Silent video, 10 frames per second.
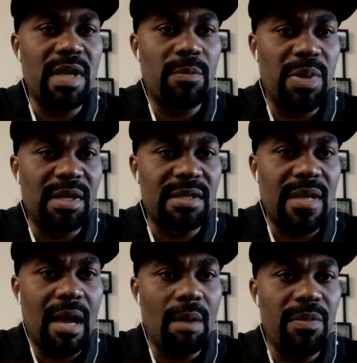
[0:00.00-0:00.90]
a pit
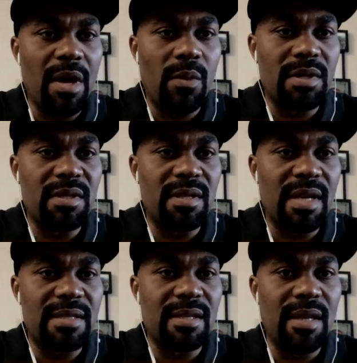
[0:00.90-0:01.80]
stop. That wasn't the
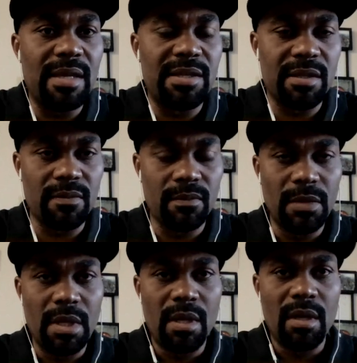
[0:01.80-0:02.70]
destination.
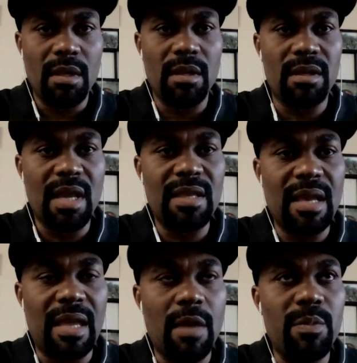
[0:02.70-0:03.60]
The thing
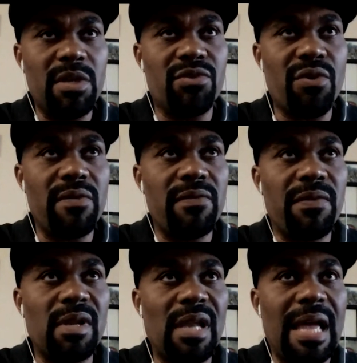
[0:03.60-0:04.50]
that kept me driven
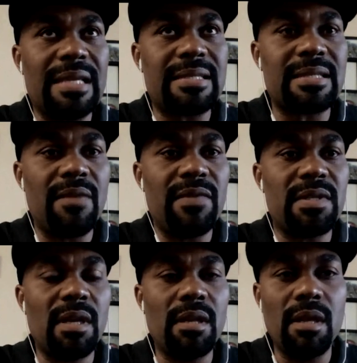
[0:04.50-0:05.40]
for the last
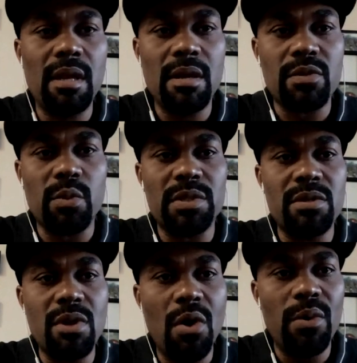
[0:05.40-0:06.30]
17 years was
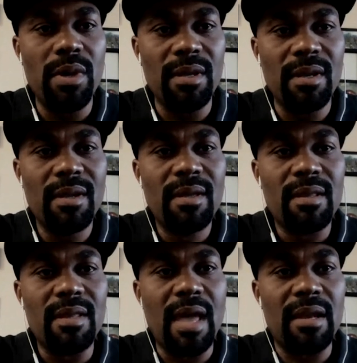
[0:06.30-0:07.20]
knowing
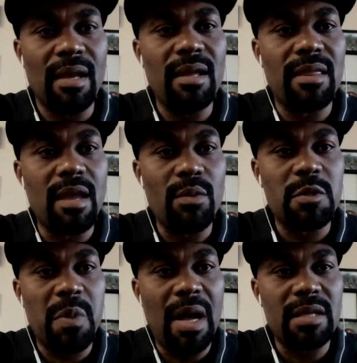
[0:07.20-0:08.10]
that anything was
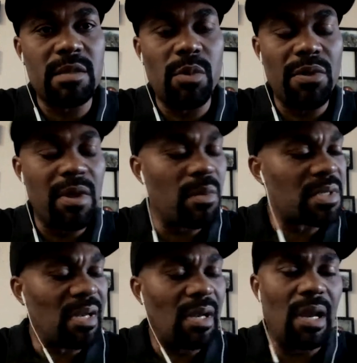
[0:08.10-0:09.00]
possible. There was
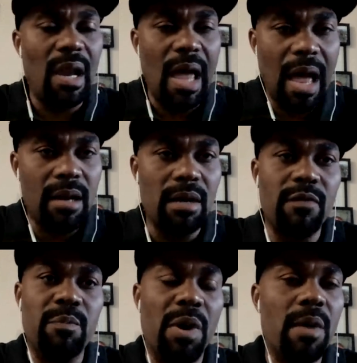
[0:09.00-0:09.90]
a lot
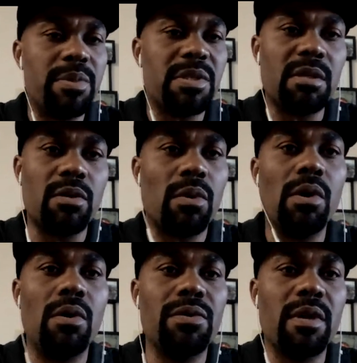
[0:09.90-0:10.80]
of bumps in the
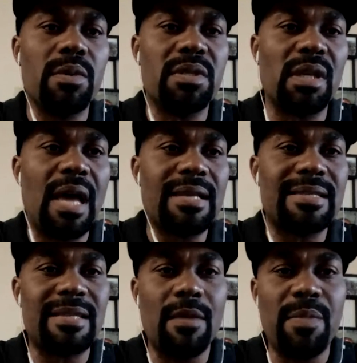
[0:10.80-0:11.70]
road. There was a lot of
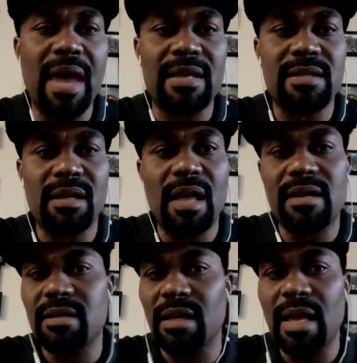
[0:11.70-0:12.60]
setbacks and a lot
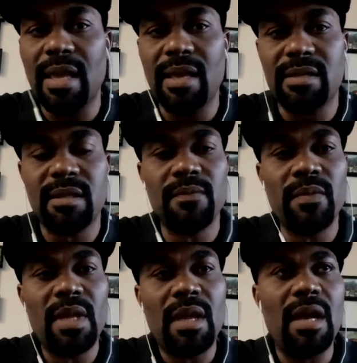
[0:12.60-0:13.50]
of delays.
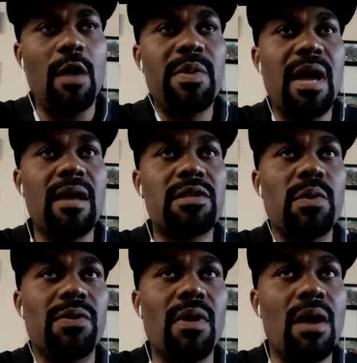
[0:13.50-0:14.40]
And I'll be honest
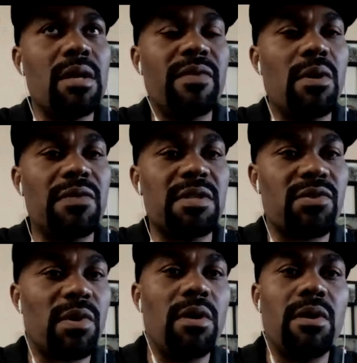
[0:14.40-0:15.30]
with you, I don't even know if
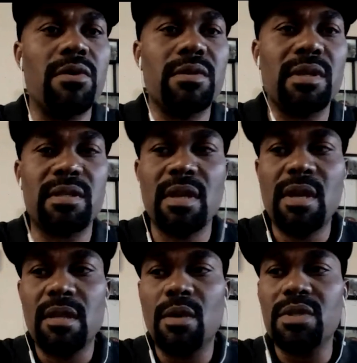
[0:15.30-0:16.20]
Centrell knows this.
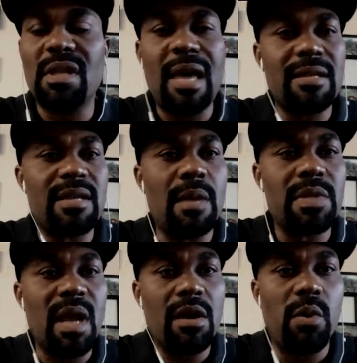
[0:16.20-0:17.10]
There was a lot of
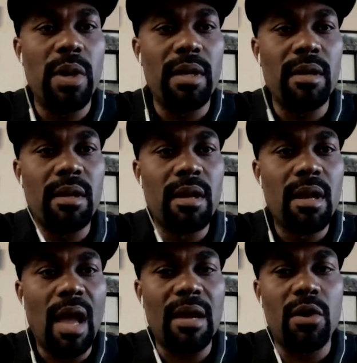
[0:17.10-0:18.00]
times that I quit.
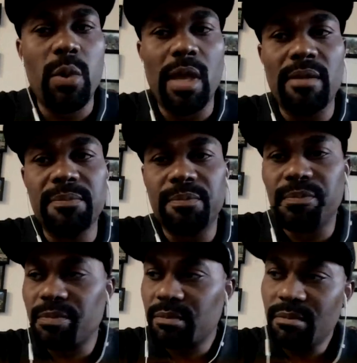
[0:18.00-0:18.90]

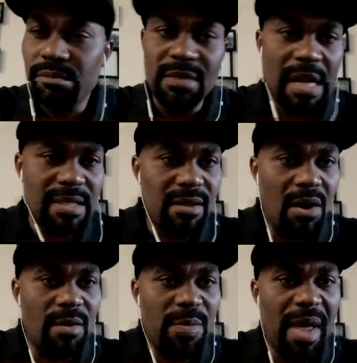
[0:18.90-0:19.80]
I
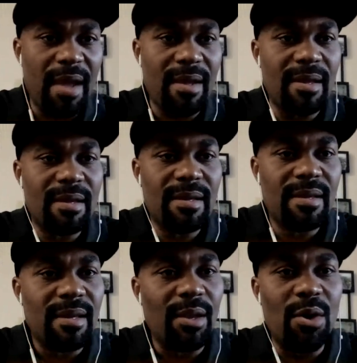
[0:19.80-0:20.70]
started back,
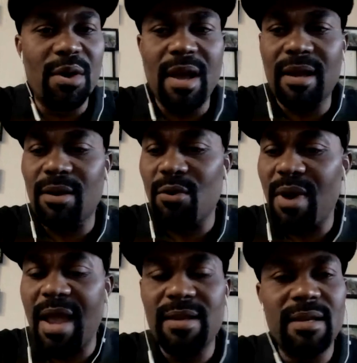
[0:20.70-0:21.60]
and I
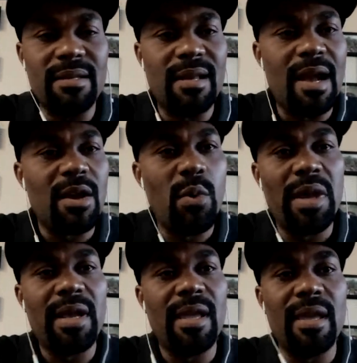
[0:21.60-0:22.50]
grinded, and then I
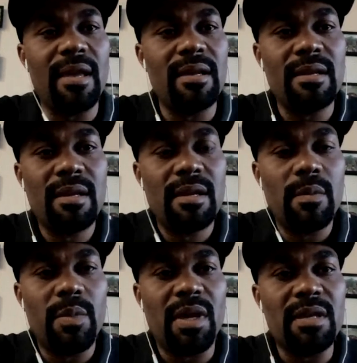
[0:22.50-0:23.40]
quit again
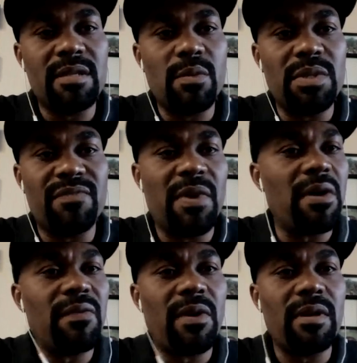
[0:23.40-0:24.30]
because it was
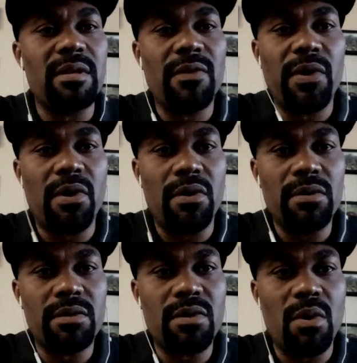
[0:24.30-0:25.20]
very, very
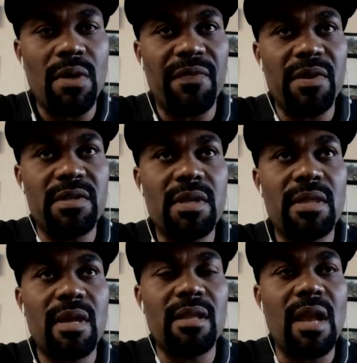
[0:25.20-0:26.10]
difficult. So if there's
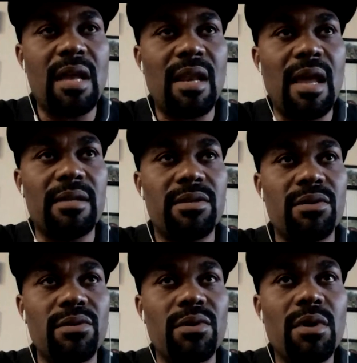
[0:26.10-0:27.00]
anything that I'd like
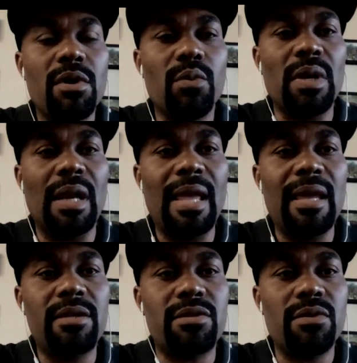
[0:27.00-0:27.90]
to
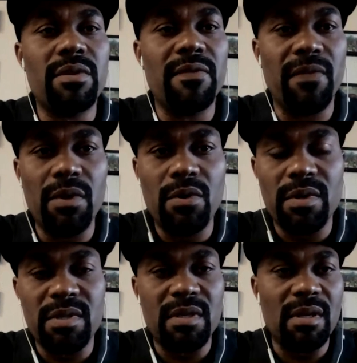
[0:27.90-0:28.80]
relay to the
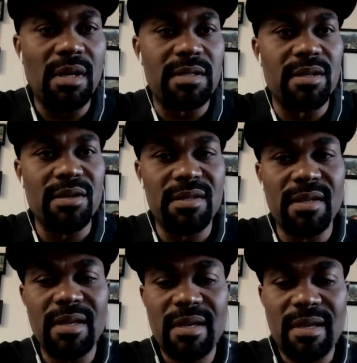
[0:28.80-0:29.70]
viewers and the
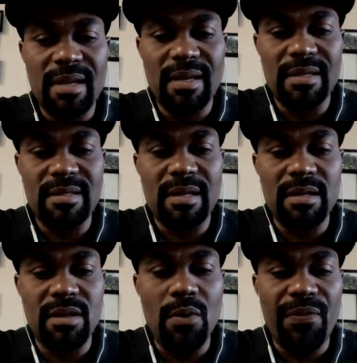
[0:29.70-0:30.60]
listeners is
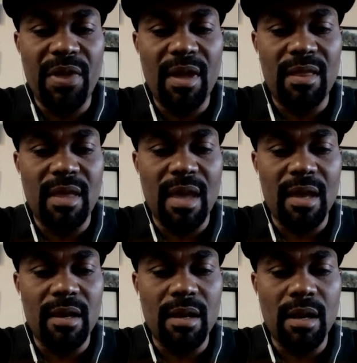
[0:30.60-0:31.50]
don't think
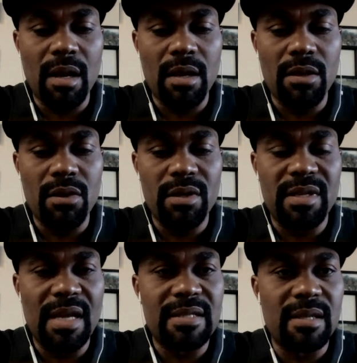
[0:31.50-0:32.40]
that your
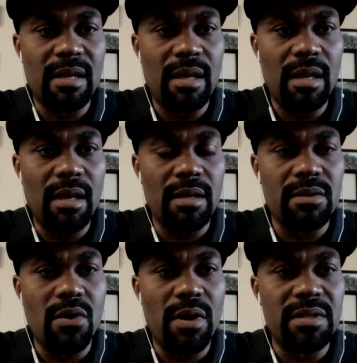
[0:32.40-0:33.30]
destiny
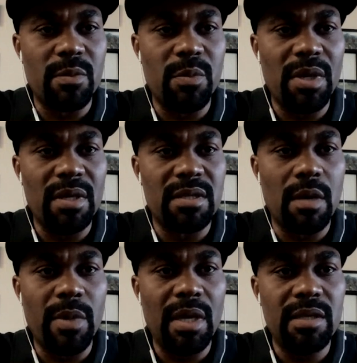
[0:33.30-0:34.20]
is going to be
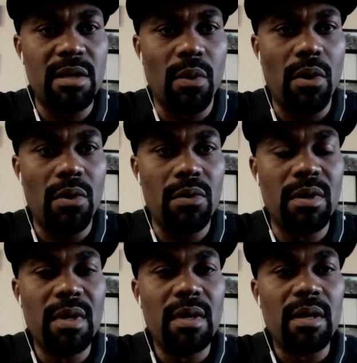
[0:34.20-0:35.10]
some easy road.
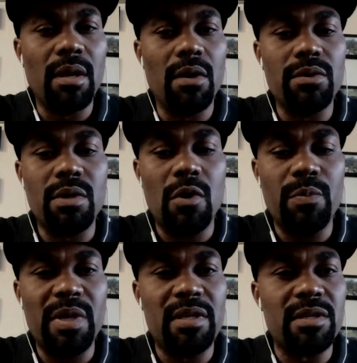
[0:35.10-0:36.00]

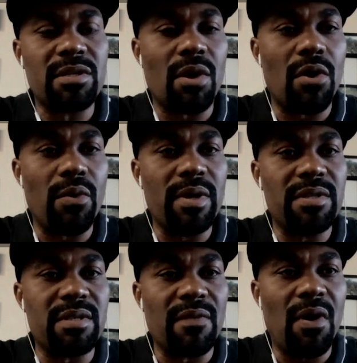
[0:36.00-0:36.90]
Don't be
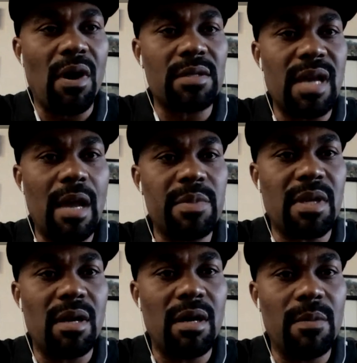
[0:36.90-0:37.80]
discouraged if hard
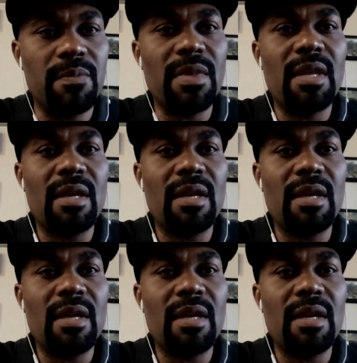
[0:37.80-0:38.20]
times come.